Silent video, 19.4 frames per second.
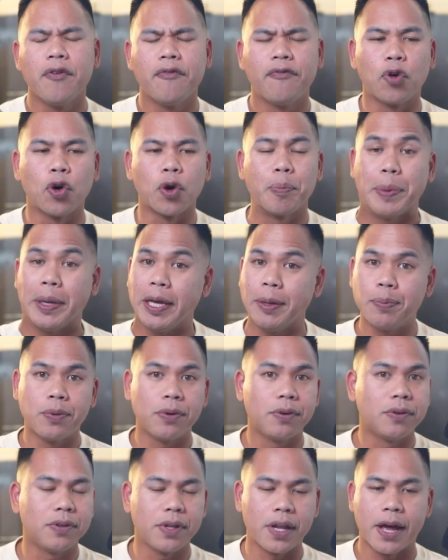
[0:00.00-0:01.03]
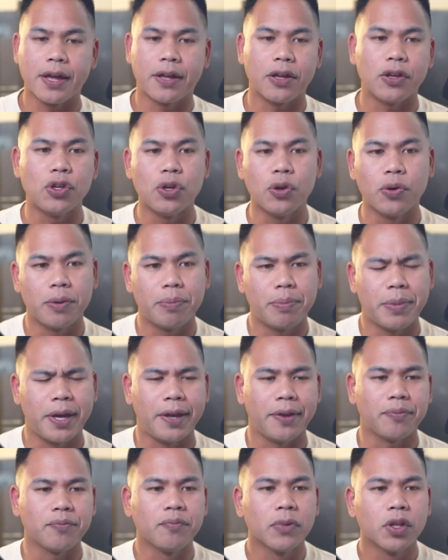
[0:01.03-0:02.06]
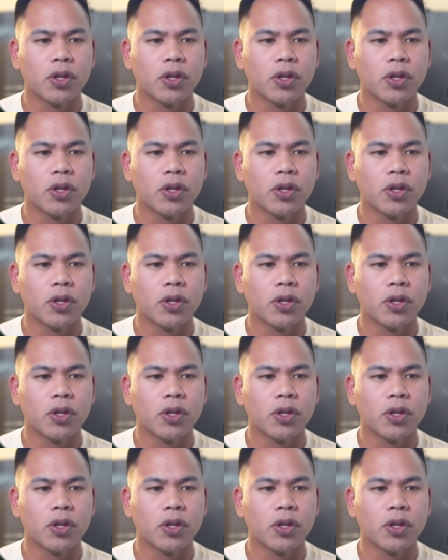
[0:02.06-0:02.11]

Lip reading: for people like you and me.